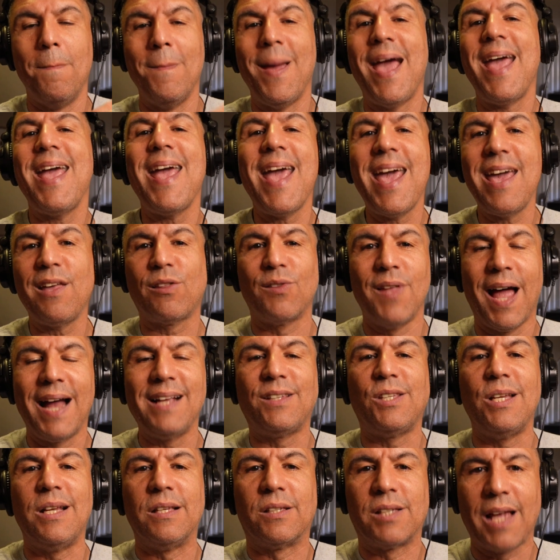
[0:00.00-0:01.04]
May eighth,
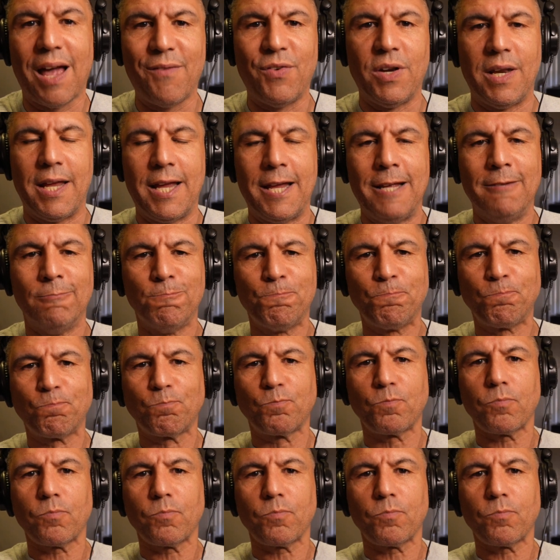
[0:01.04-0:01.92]
nineteen seventy,